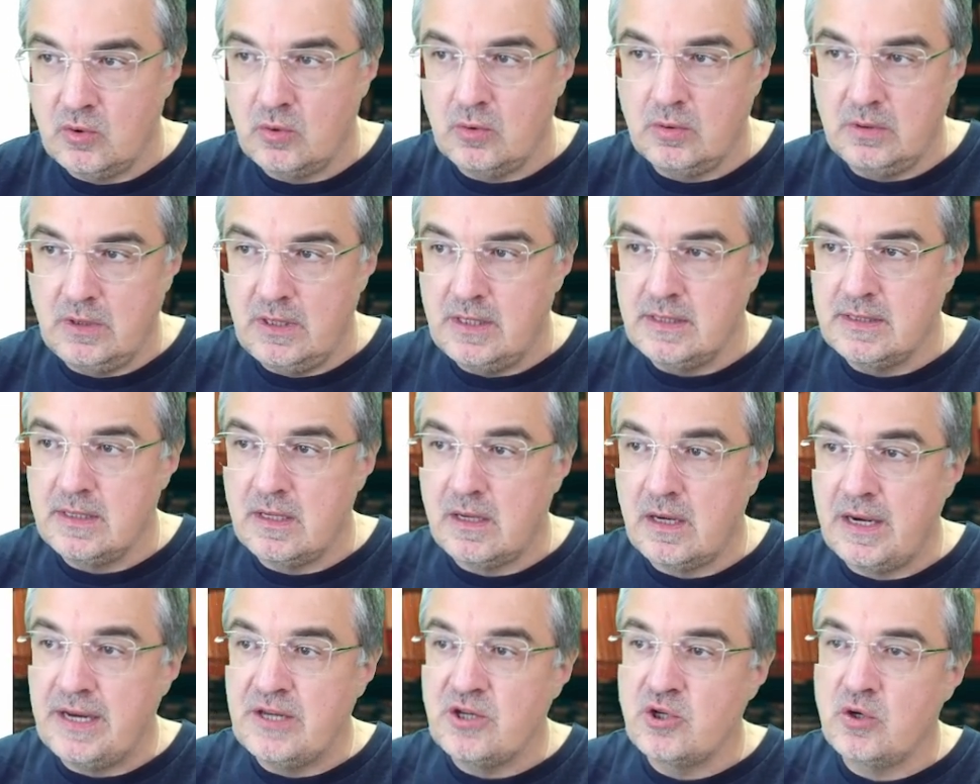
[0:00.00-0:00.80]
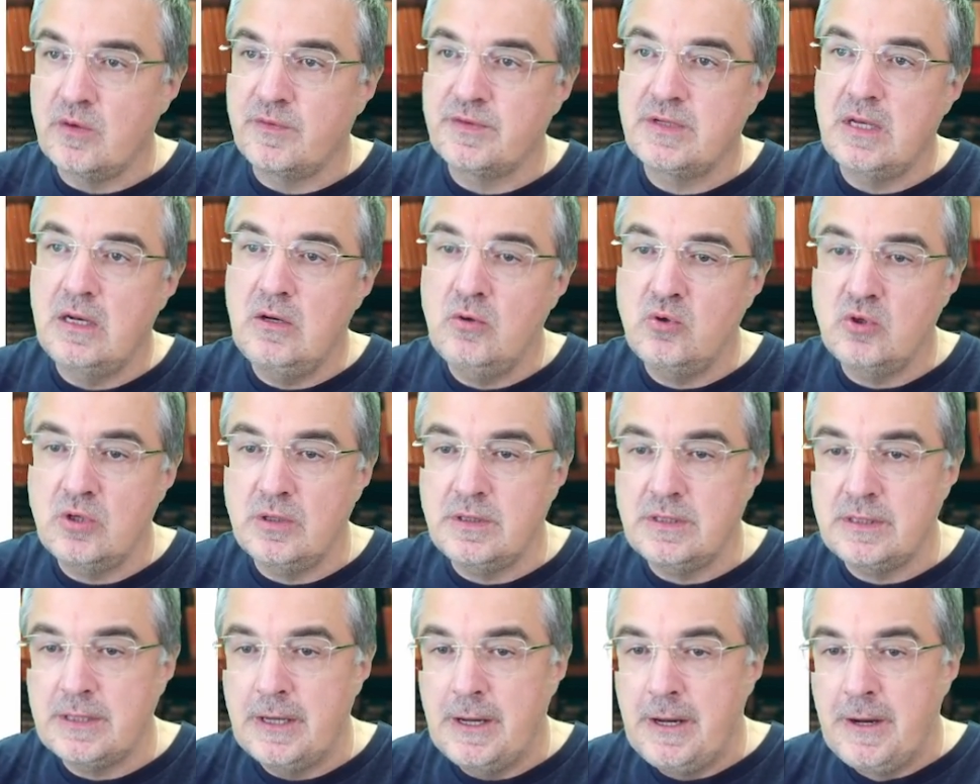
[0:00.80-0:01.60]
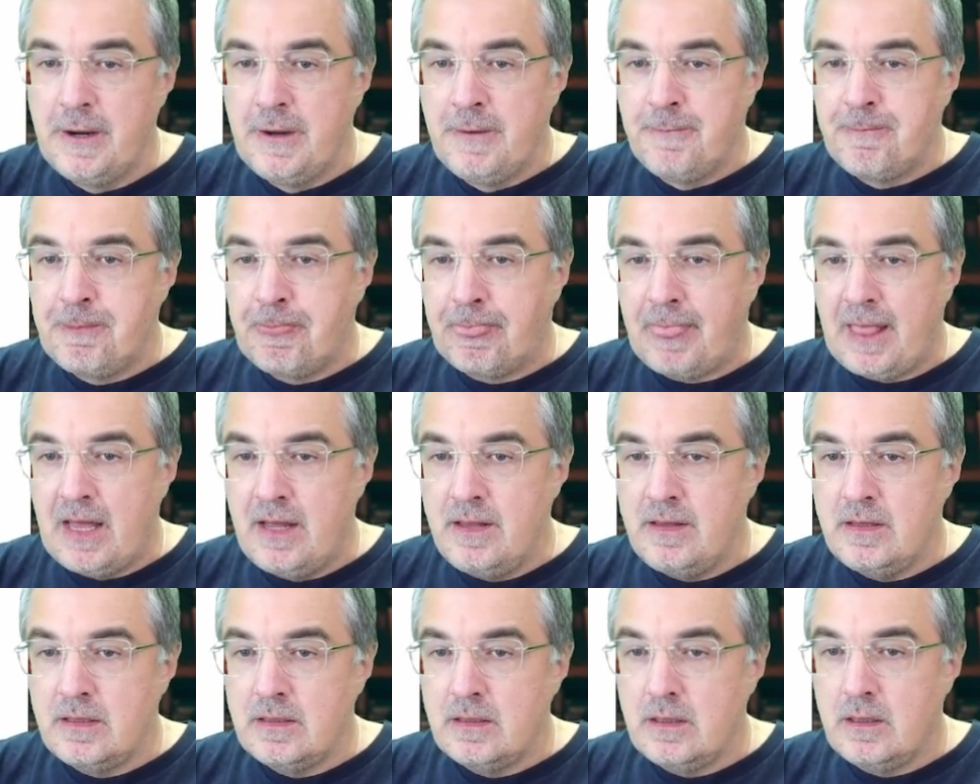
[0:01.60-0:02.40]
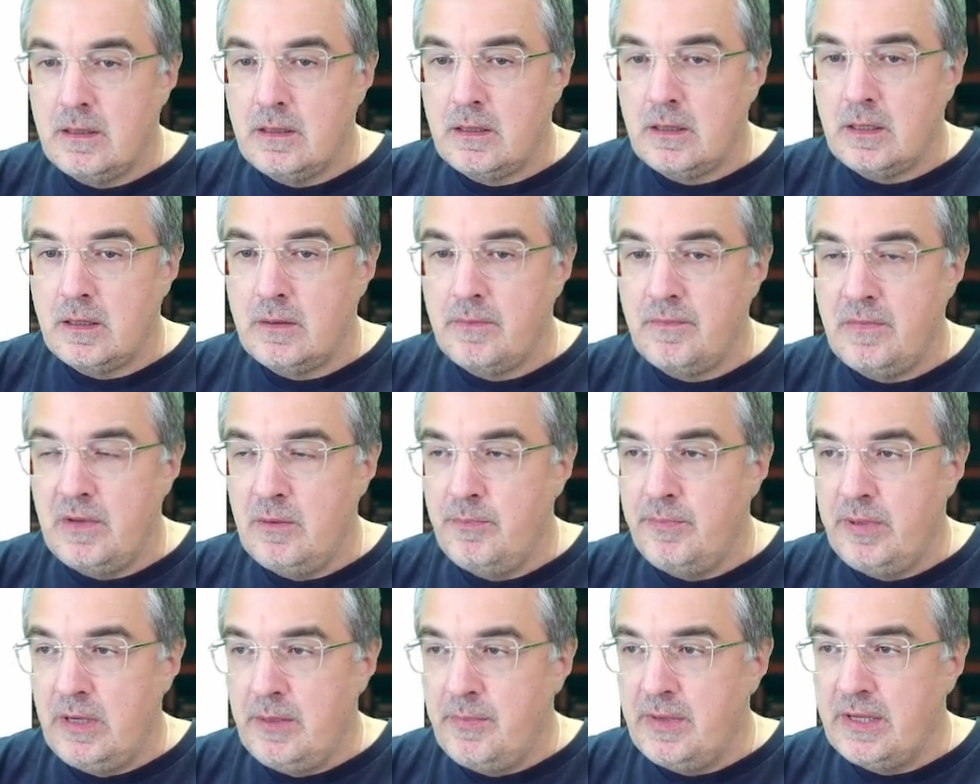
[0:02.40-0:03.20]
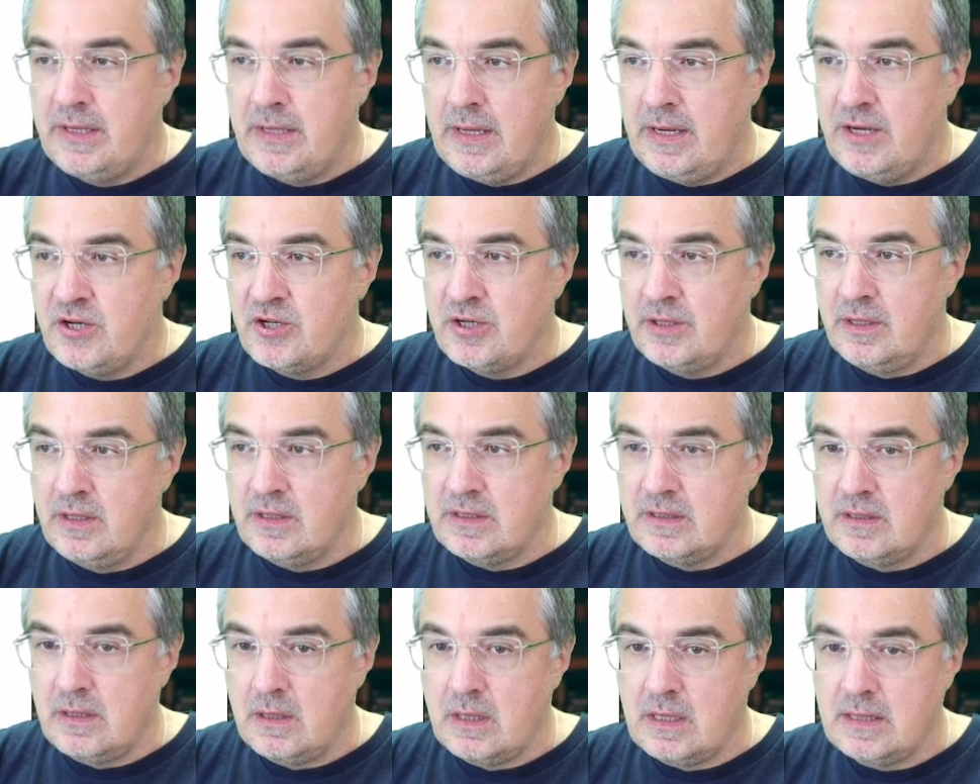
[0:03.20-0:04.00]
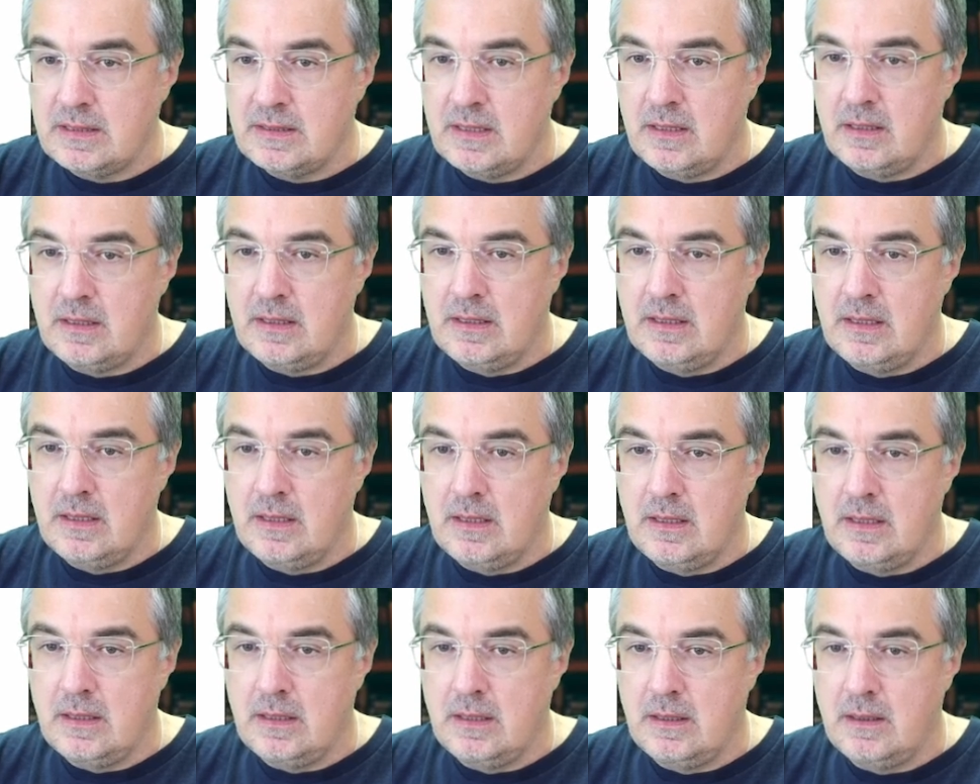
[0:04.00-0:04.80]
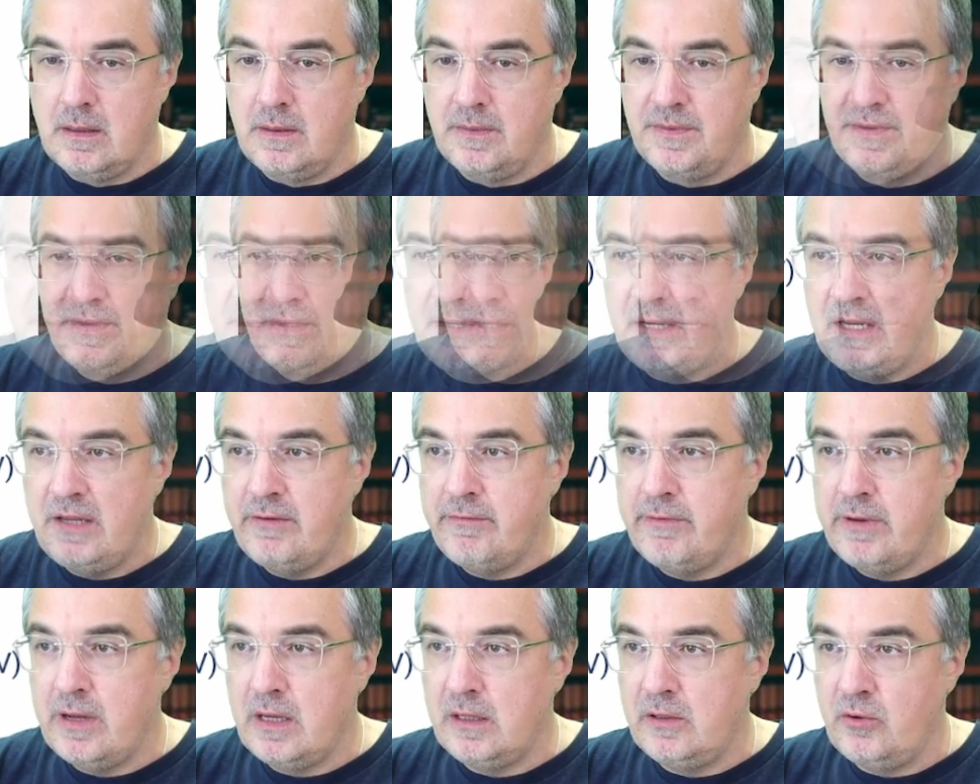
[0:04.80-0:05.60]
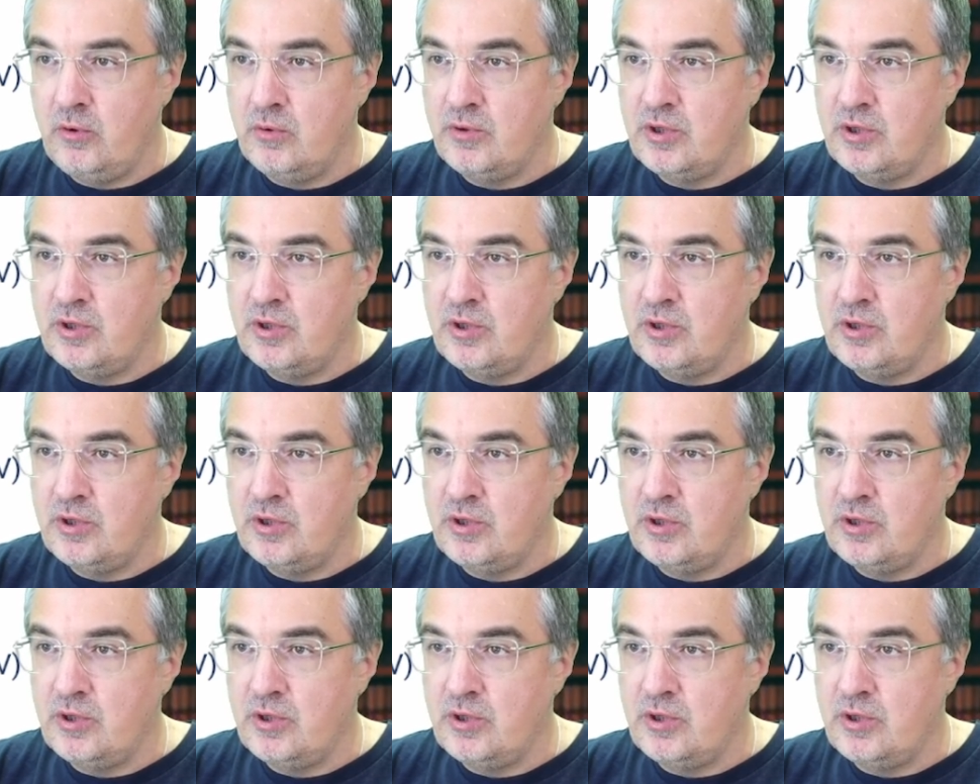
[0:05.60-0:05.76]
So there's a range of solutions, and implementation is rather trivial.